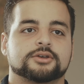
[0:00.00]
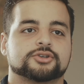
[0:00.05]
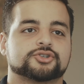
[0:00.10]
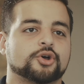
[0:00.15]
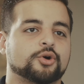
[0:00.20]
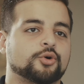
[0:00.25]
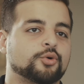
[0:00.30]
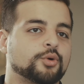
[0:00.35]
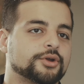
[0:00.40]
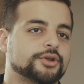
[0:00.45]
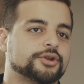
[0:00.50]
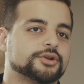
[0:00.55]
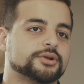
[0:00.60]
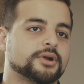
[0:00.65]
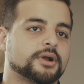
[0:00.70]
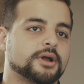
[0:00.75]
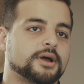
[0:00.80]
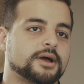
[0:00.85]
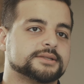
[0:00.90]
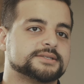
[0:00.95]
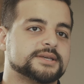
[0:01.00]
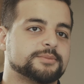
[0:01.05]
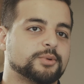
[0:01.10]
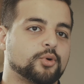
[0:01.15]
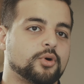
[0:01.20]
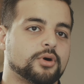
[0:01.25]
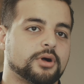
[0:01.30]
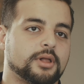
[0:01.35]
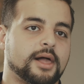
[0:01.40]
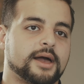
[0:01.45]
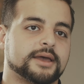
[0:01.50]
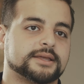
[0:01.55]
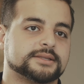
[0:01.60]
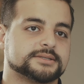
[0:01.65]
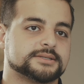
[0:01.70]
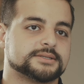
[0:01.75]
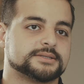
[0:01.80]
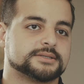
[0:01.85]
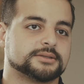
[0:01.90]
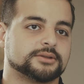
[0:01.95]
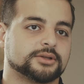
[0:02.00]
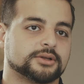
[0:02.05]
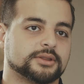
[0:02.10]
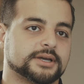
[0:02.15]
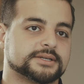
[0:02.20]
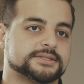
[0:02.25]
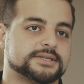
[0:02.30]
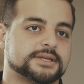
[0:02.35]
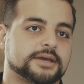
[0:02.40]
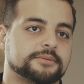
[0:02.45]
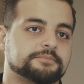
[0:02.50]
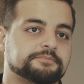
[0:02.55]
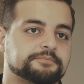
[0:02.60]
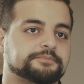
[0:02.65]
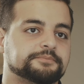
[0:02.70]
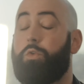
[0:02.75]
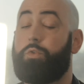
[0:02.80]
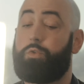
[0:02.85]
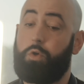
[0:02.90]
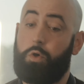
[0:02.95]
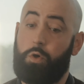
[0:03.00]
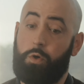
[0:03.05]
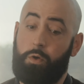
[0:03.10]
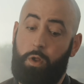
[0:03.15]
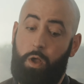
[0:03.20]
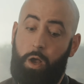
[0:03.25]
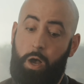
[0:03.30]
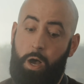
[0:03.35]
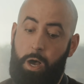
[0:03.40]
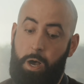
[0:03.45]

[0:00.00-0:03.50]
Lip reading: So who are your typical clients look like today? Sure.